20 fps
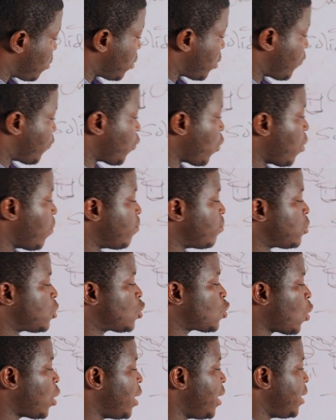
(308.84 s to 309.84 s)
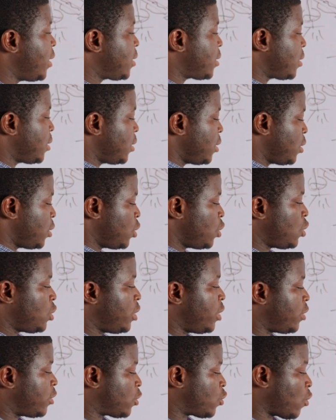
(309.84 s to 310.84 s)
From solid,
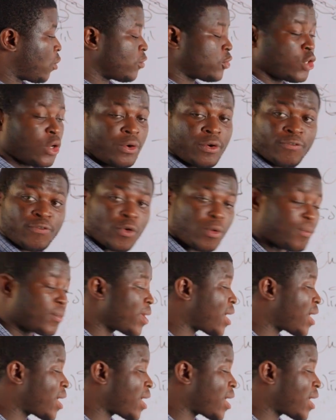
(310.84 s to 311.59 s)
from